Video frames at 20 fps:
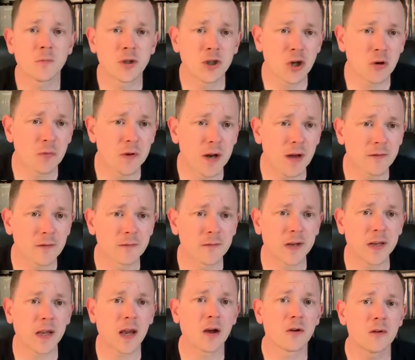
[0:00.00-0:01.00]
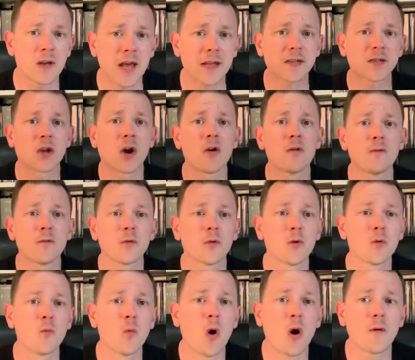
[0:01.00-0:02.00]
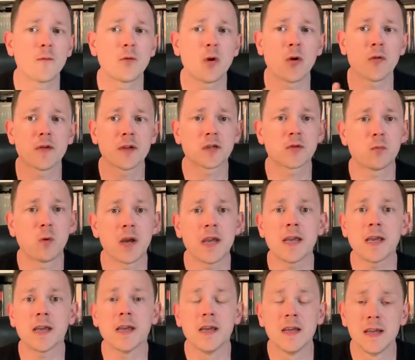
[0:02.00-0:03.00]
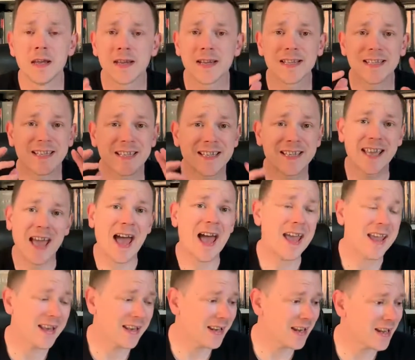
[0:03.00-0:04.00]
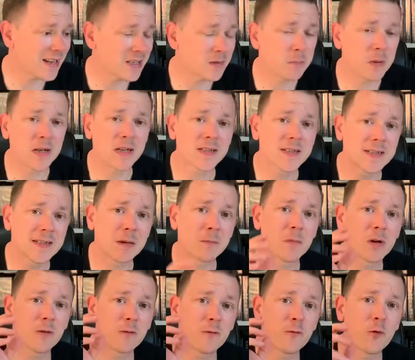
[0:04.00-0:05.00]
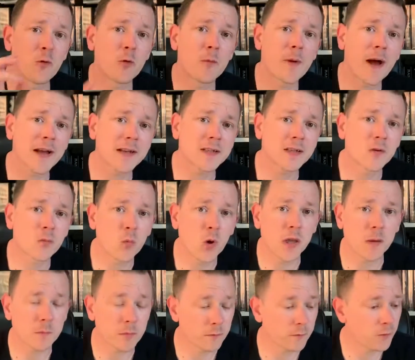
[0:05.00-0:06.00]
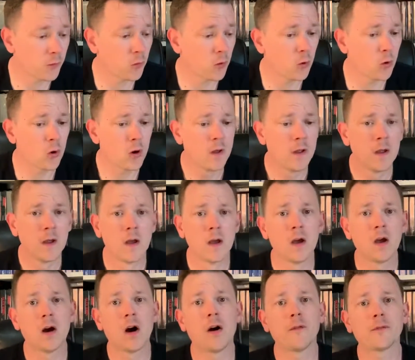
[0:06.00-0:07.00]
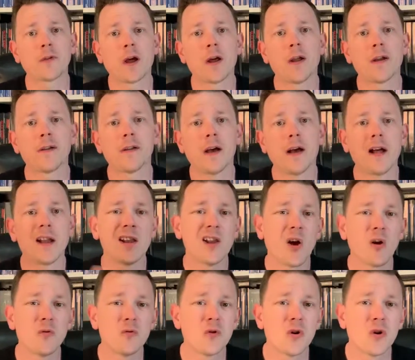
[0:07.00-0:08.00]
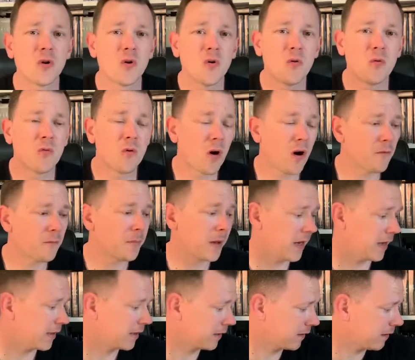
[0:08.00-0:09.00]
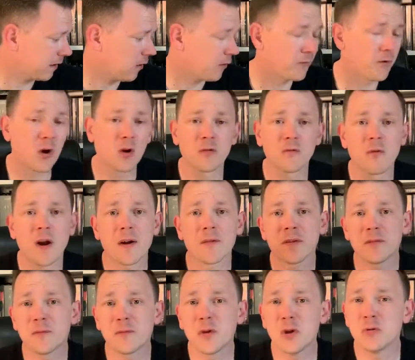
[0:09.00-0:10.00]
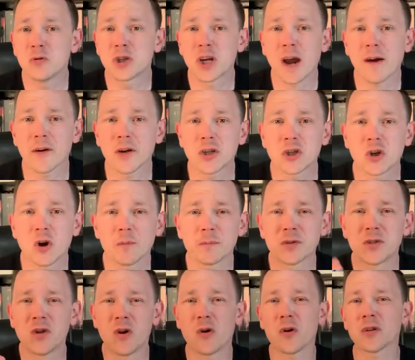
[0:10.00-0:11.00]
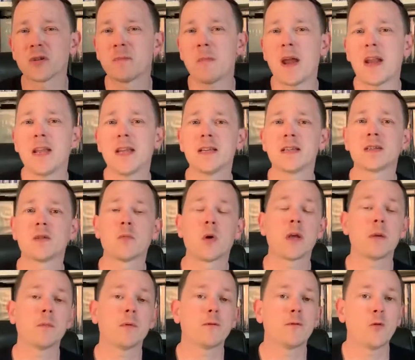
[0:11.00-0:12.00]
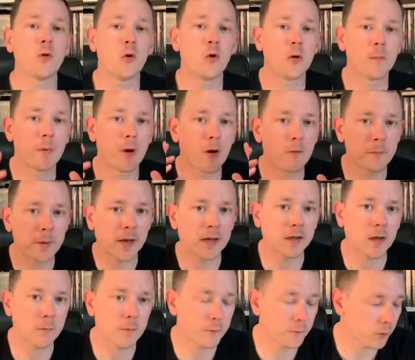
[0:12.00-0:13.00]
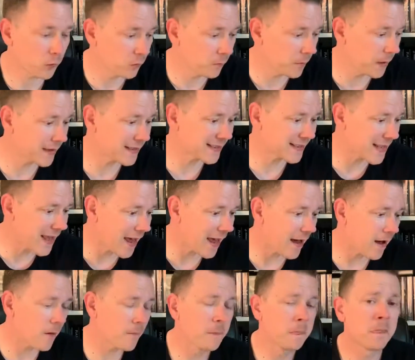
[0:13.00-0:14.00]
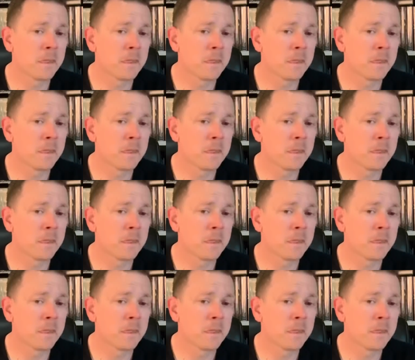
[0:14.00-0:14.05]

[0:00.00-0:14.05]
Shoot another video. Let's go through what I've got this week, because again, it's been a similar format to the week before. I've done a local. I've gone around a few charity shops, not as many as the week before, but I've picked up a few bits there.